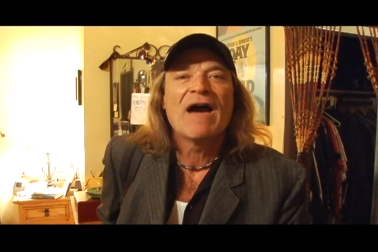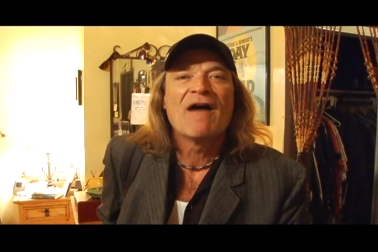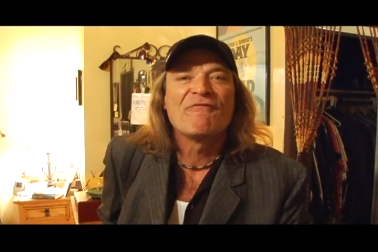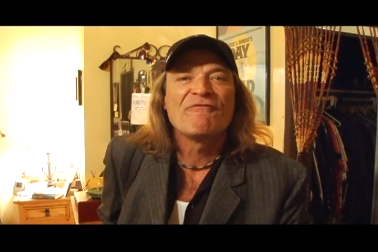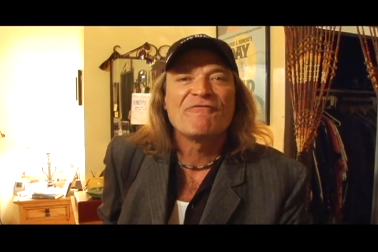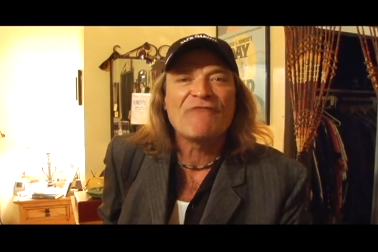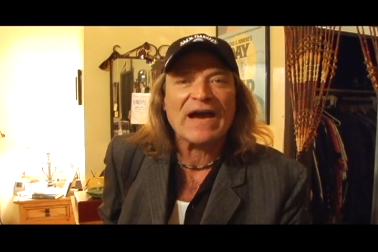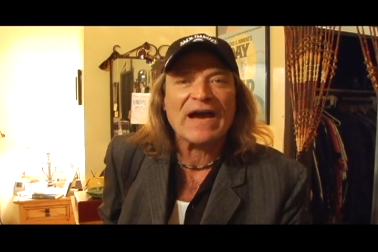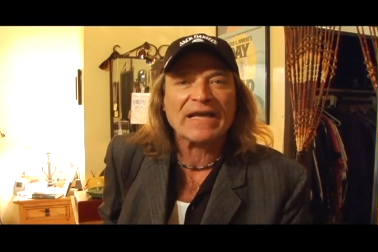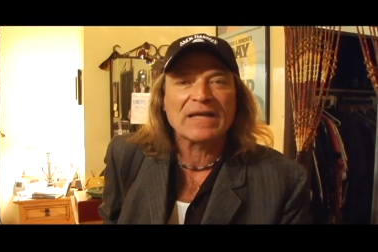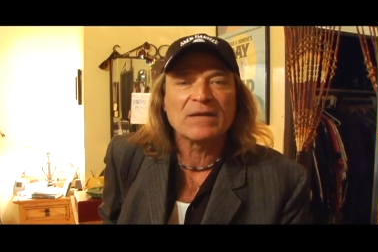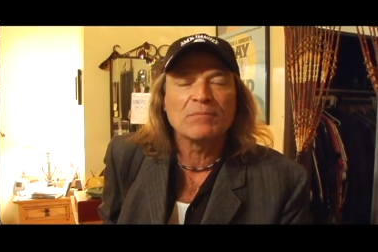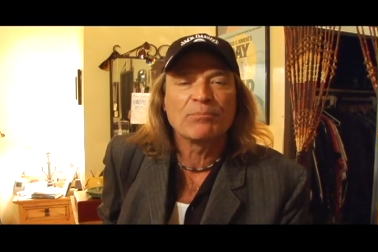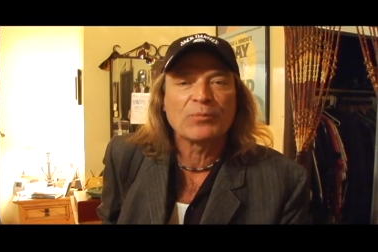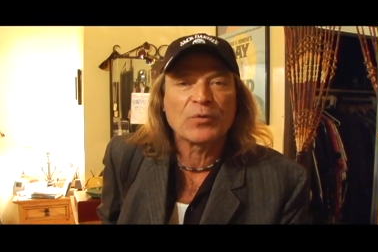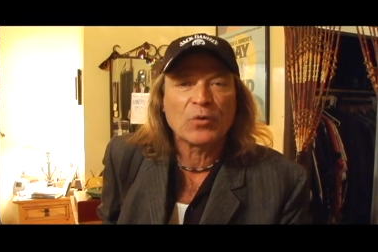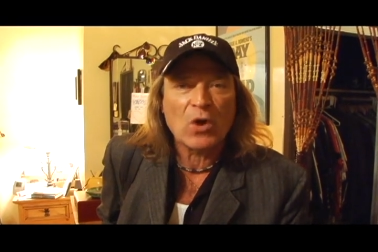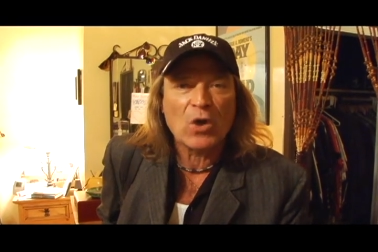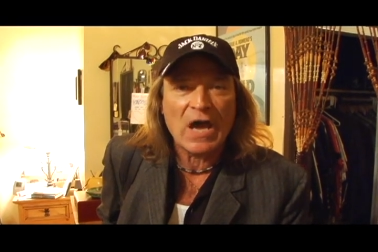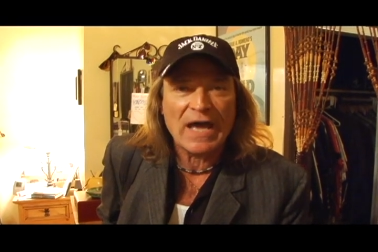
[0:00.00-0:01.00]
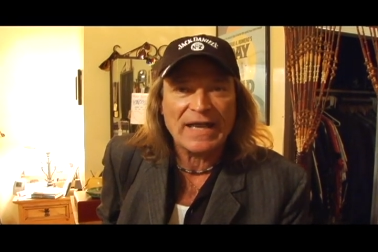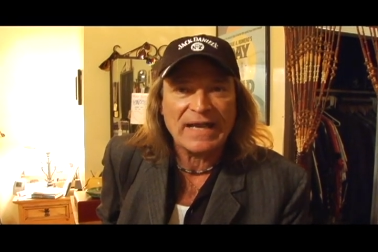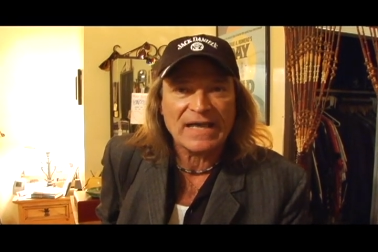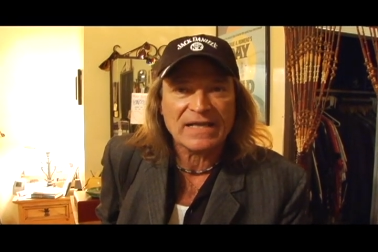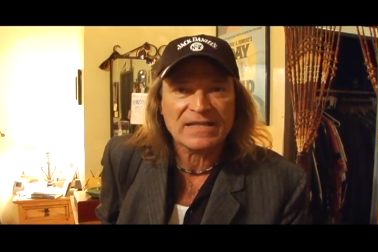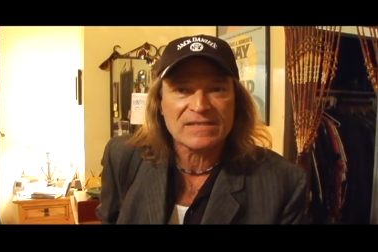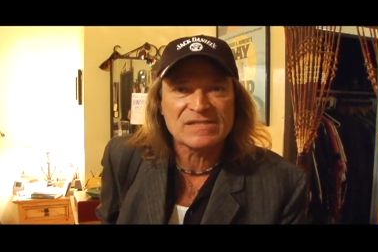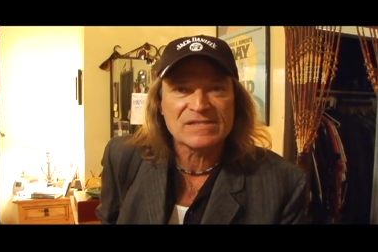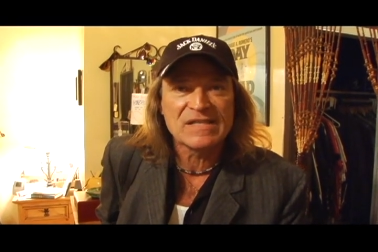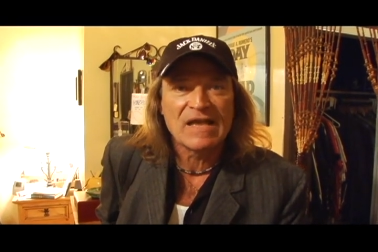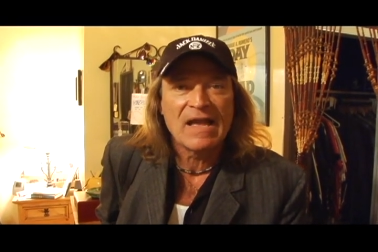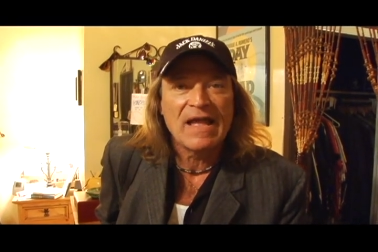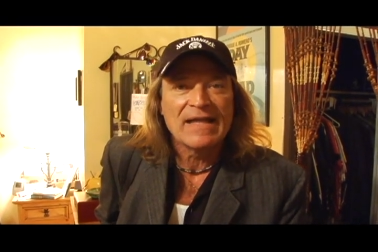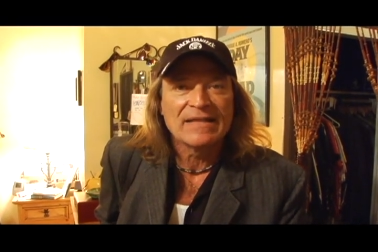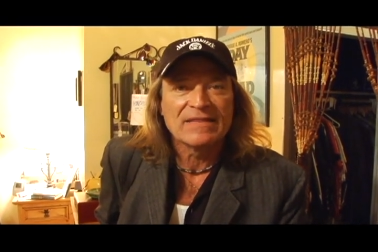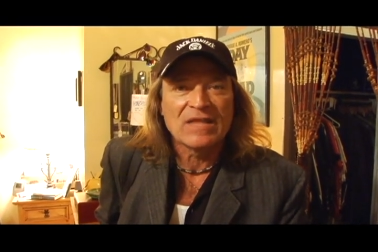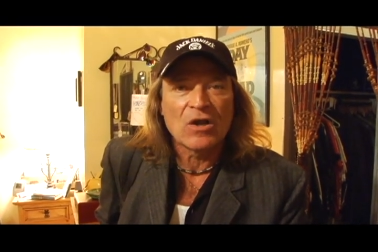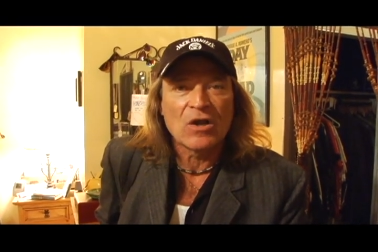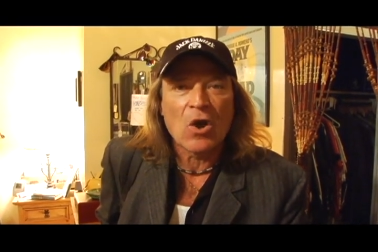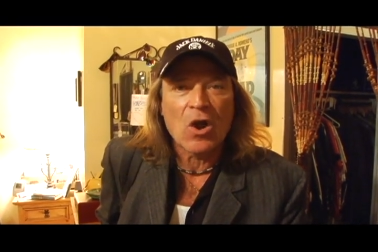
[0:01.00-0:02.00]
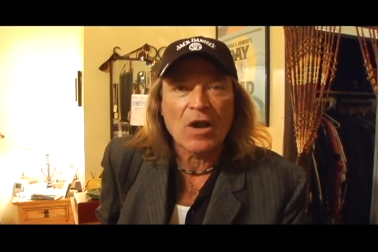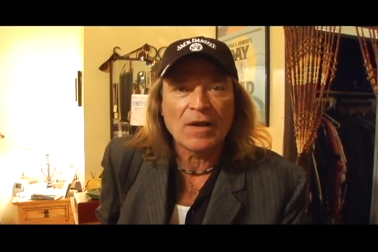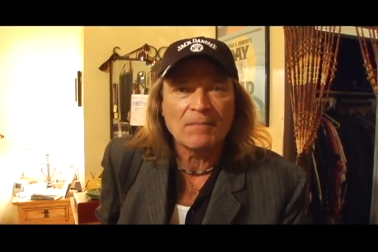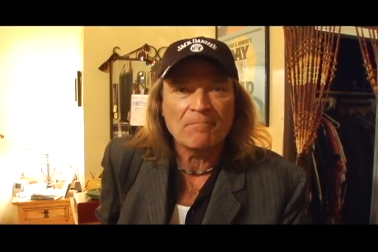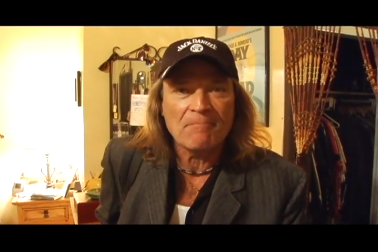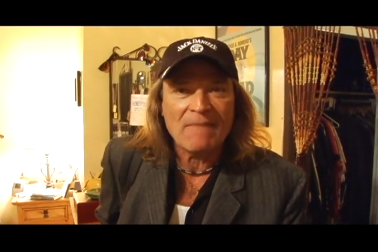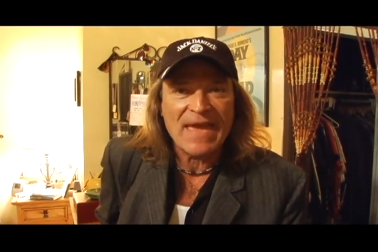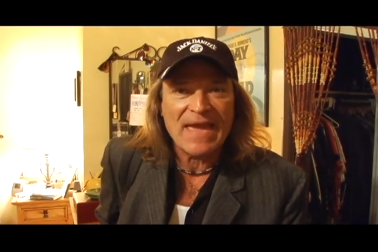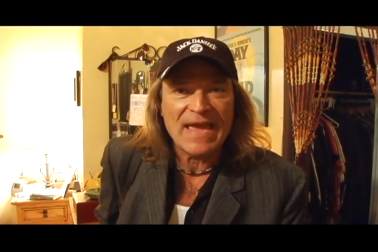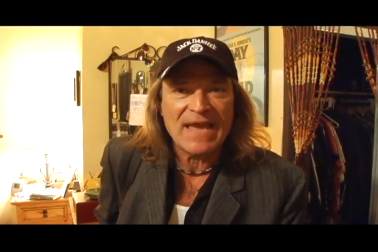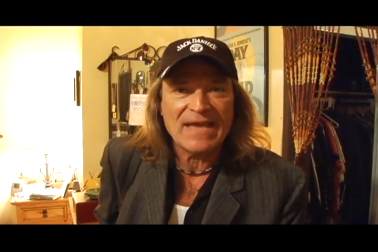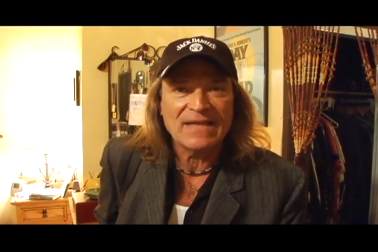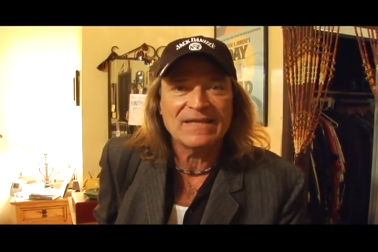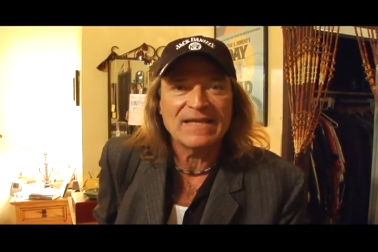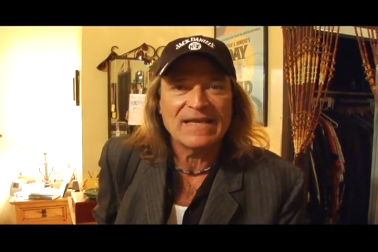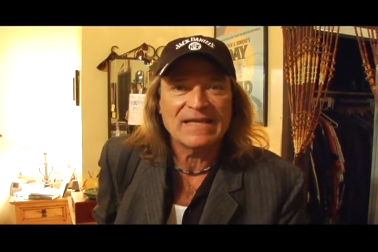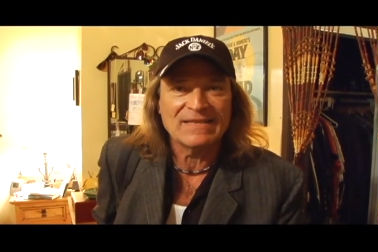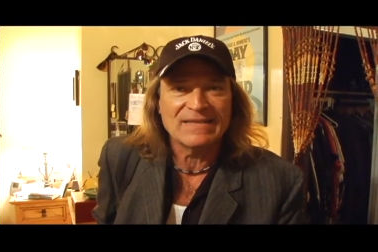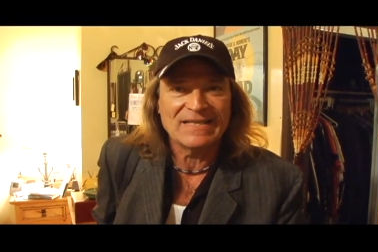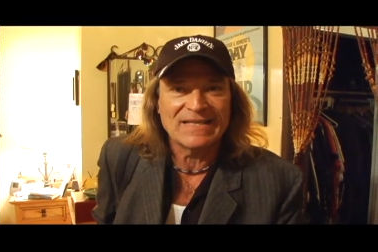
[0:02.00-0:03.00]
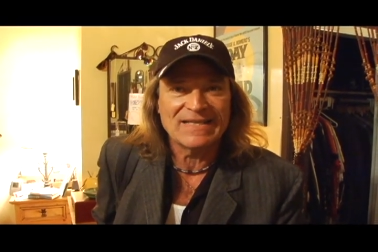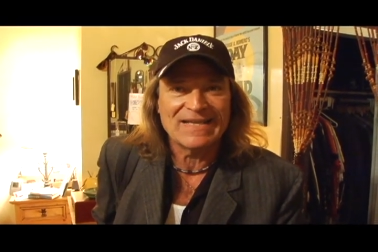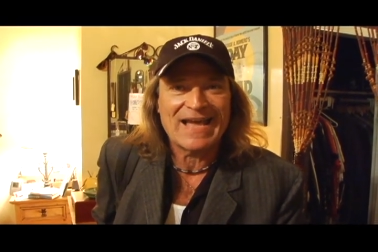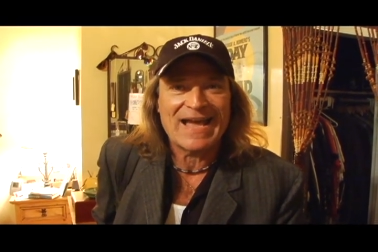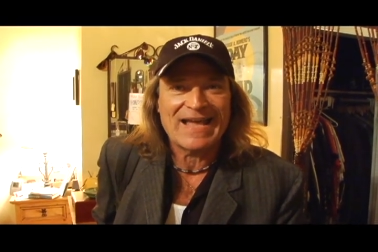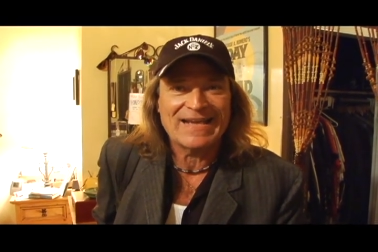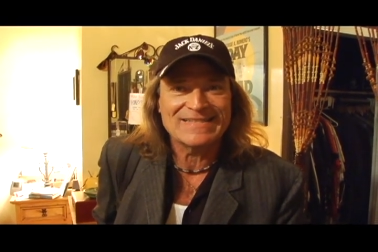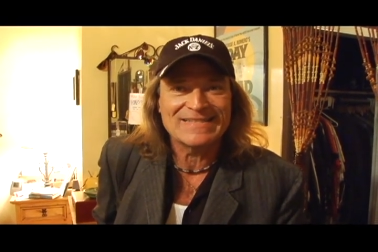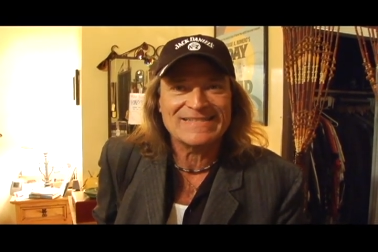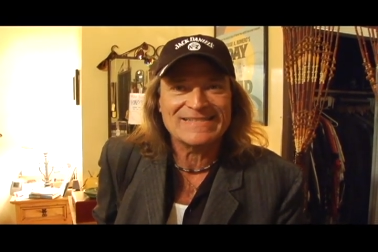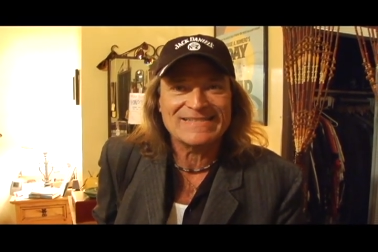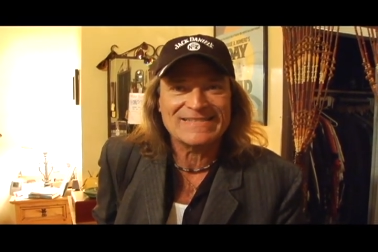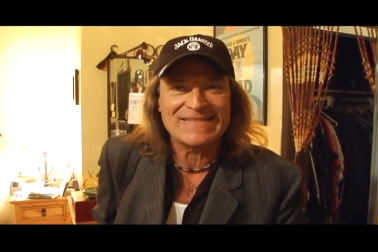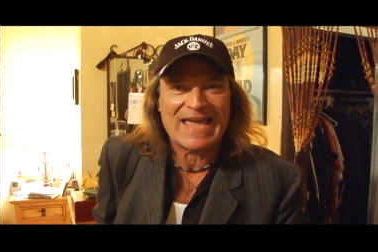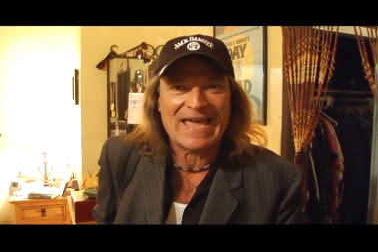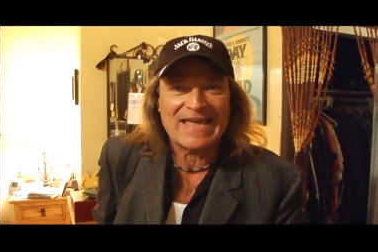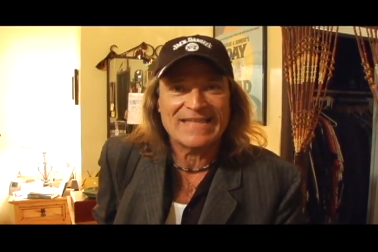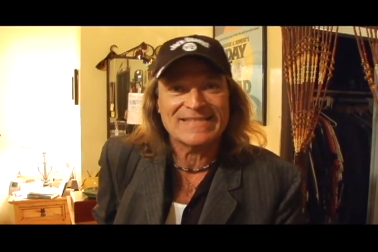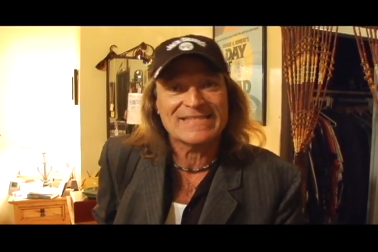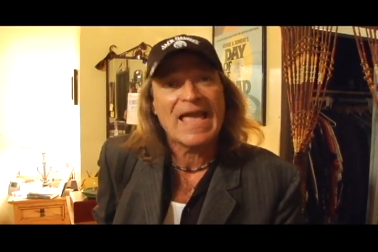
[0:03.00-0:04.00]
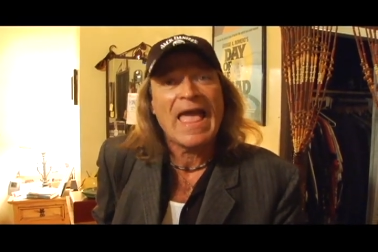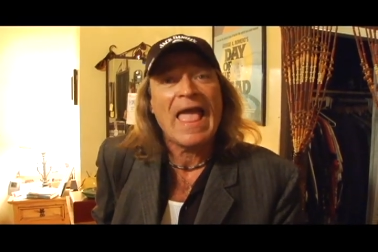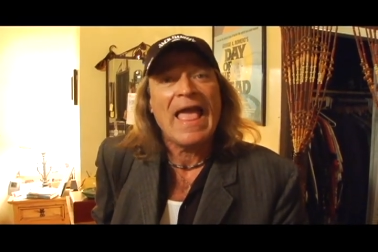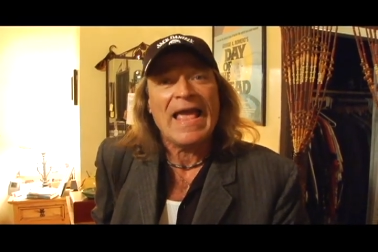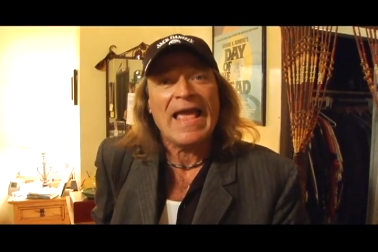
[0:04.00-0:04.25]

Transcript: fucking products that aren't made in the United States.